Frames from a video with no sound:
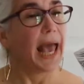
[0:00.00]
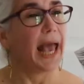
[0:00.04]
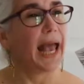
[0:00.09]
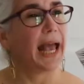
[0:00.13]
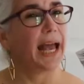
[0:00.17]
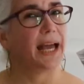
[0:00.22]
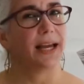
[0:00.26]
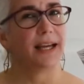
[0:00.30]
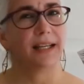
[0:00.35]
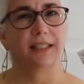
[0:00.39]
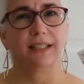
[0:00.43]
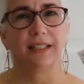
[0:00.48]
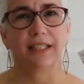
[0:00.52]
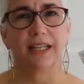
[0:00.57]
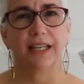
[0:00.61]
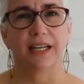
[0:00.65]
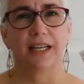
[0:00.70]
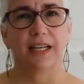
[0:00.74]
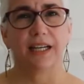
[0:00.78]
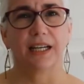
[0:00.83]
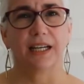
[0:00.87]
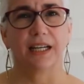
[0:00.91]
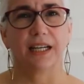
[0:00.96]
And
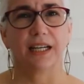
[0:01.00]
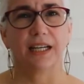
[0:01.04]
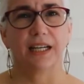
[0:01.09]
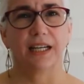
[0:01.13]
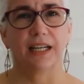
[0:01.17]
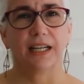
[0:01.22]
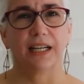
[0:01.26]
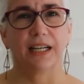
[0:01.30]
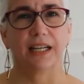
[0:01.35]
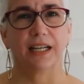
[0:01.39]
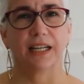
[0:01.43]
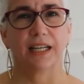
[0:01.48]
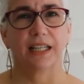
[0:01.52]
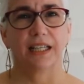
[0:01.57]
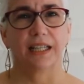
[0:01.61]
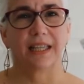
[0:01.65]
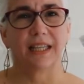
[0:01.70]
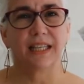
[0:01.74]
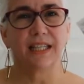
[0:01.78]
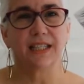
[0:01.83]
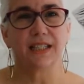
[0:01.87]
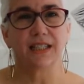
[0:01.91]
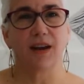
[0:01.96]

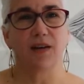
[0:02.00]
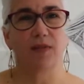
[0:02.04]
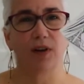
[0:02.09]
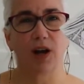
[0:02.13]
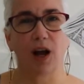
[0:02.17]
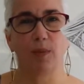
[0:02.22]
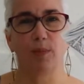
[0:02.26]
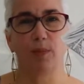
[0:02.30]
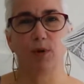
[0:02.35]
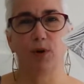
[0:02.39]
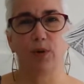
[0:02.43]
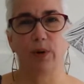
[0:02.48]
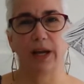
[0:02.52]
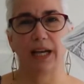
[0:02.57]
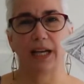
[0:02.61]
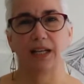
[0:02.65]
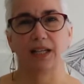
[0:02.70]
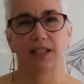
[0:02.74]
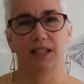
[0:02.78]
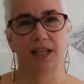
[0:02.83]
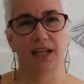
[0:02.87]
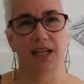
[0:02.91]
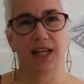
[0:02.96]
these never got put away
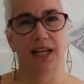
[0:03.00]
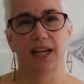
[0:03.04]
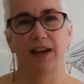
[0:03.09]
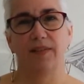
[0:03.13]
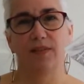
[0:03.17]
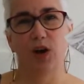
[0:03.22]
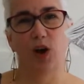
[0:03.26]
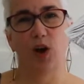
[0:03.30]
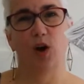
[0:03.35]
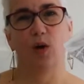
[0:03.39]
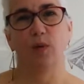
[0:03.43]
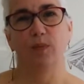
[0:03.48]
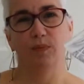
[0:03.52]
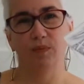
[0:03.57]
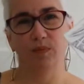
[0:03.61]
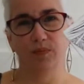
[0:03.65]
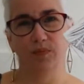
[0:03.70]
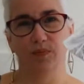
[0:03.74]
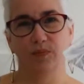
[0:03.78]
because they didn't have a home.